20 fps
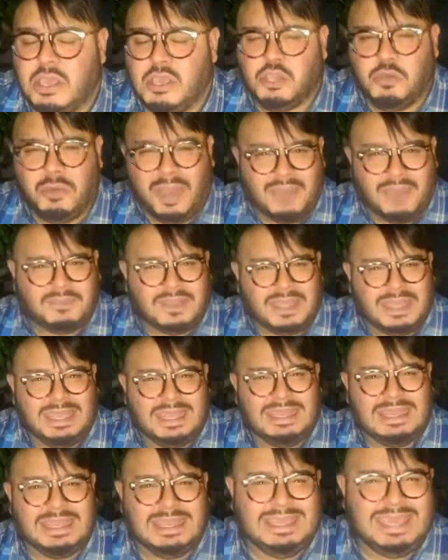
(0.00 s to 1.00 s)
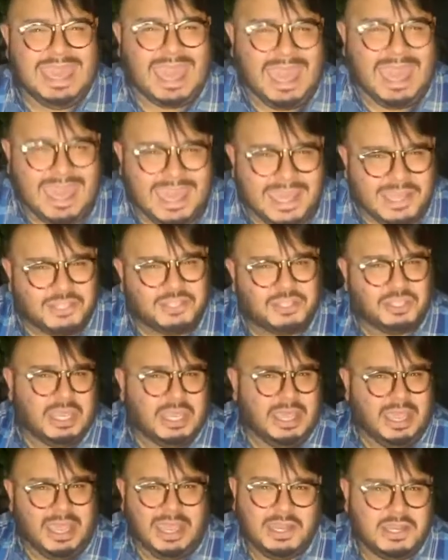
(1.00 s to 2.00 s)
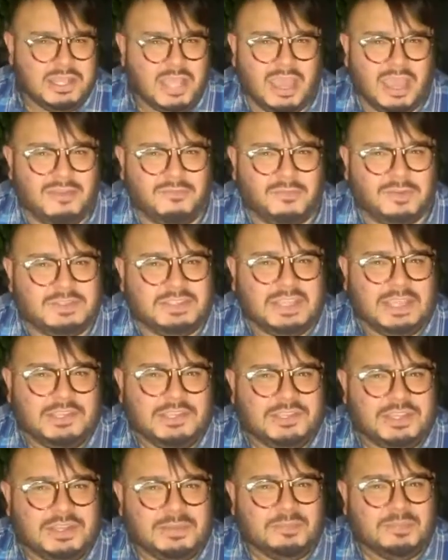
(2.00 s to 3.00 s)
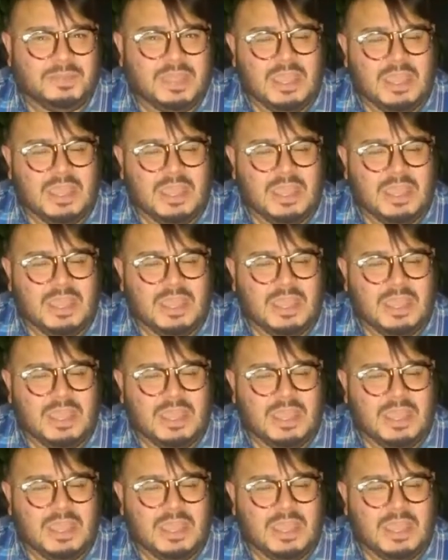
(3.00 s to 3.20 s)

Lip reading: You have to engage in conversation.